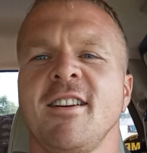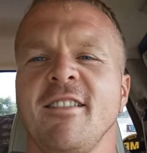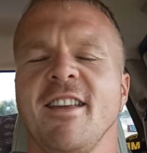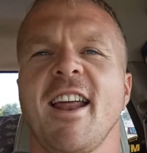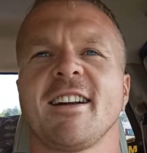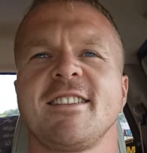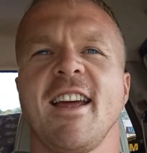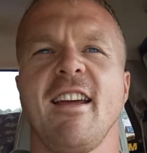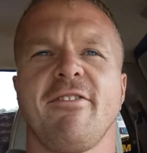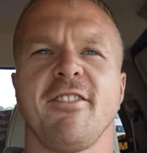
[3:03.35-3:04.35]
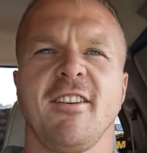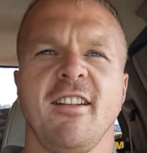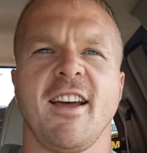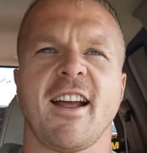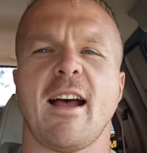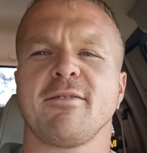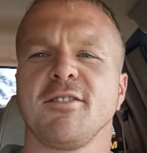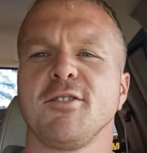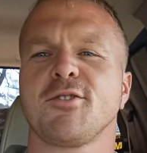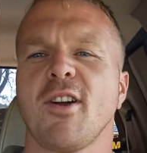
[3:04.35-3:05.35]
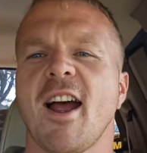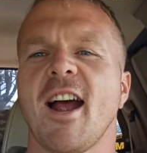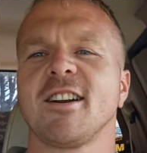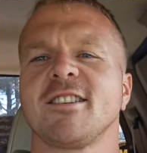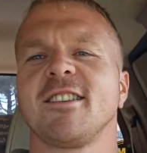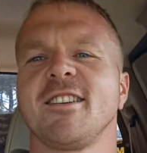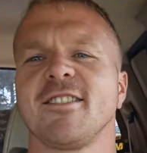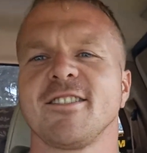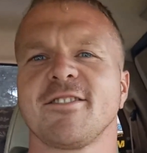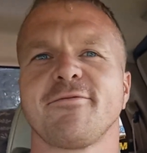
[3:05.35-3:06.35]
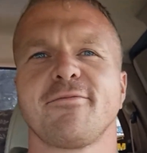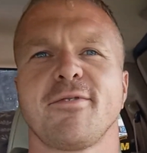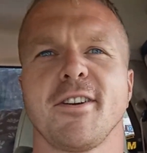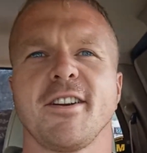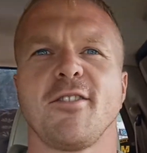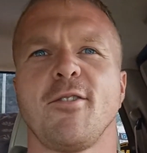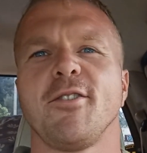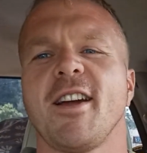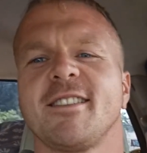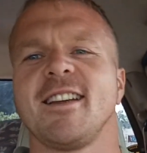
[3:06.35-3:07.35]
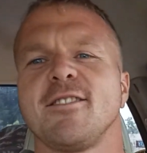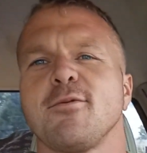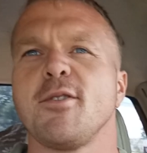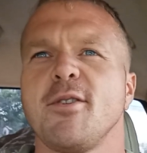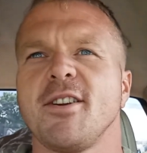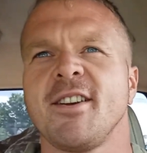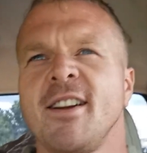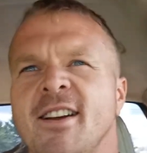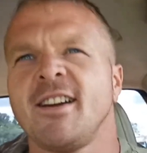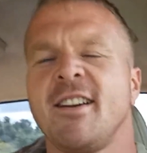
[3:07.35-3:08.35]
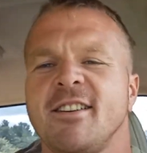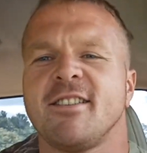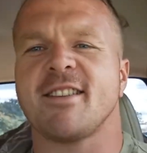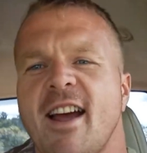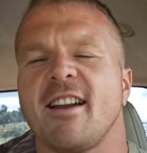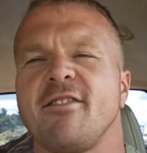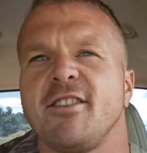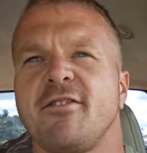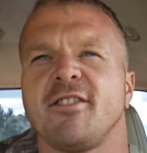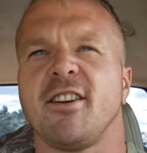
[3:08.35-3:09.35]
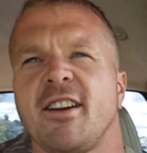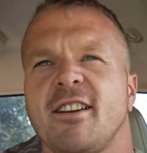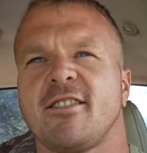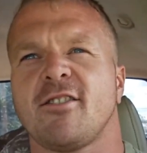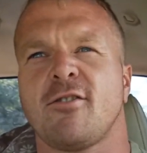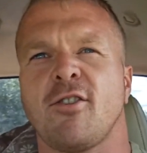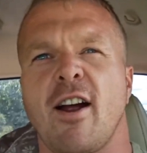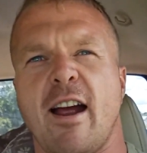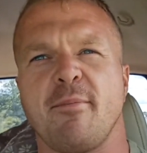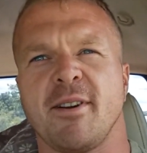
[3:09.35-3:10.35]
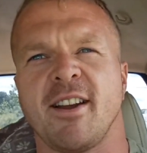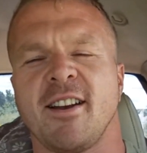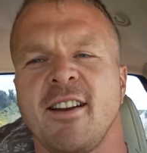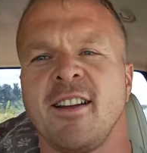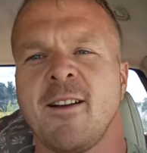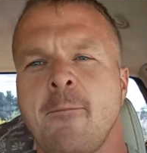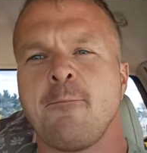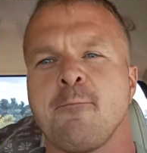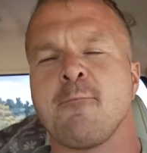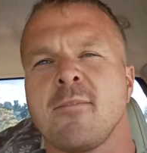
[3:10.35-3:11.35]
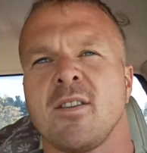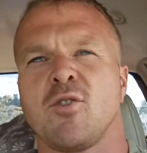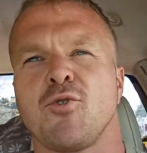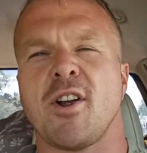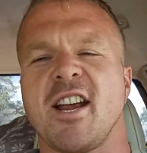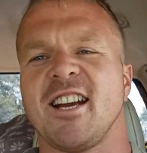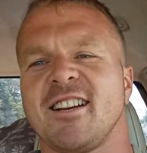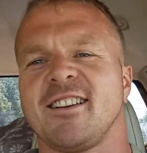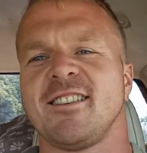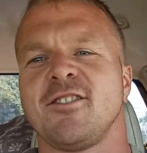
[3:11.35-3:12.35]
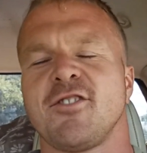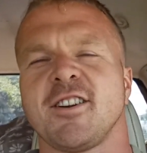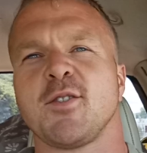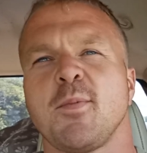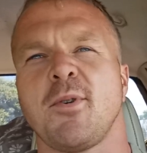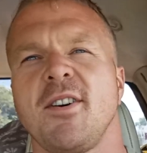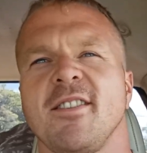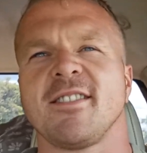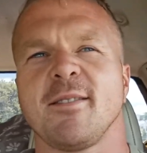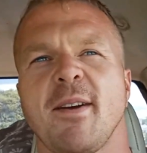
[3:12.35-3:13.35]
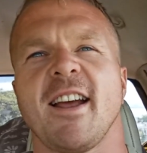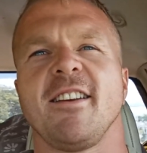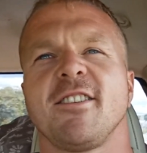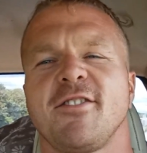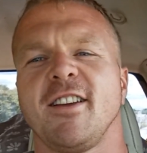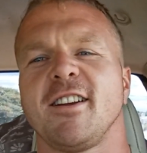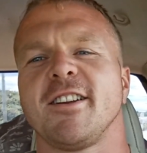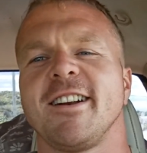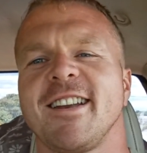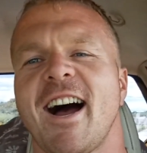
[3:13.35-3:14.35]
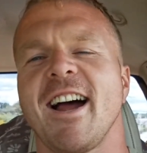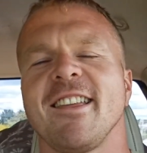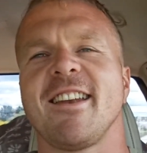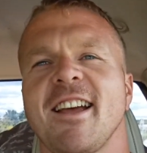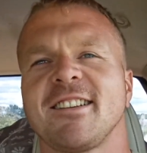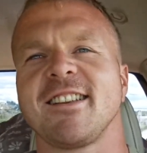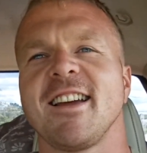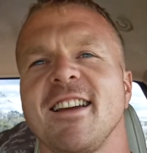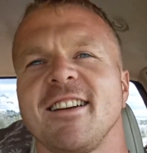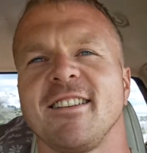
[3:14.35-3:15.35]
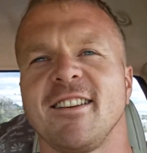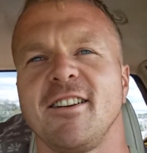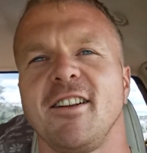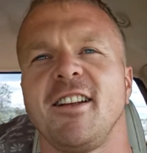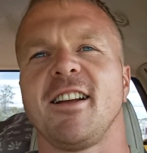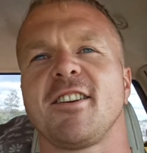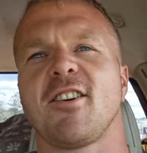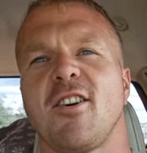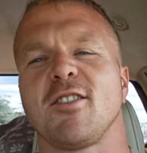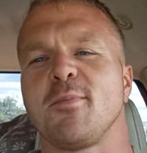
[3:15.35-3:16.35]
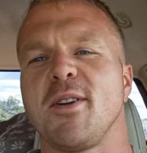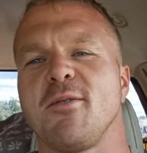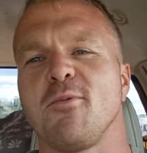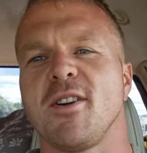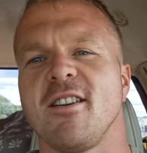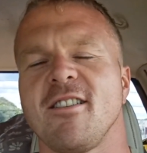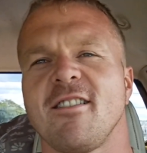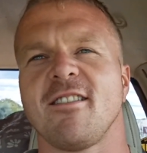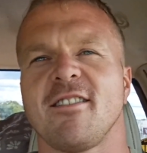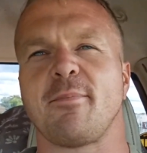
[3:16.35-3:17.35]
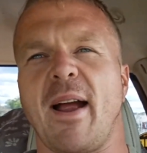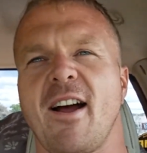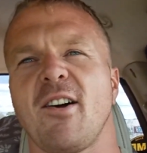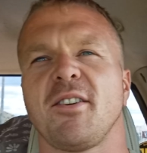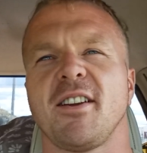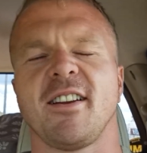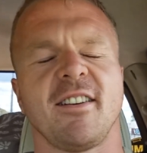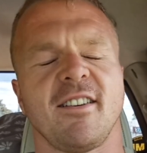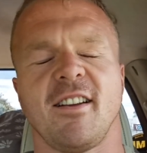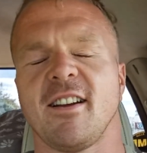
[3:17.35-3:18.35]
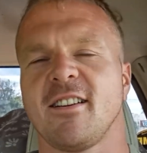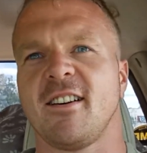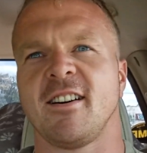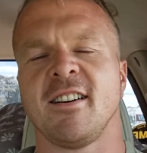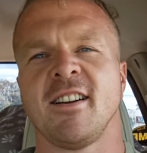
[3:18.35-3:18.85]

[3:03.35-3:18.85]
the next day feeling like absolute trash, and then you're just freaking, the whole next day's ruined. You're just out of it. You feel like crap, and then you drink to a point where it's like, man, you just feel like you're gonna die the next day. Literally, like, your heart's beating weird, and you're pounding, and you're like, oh,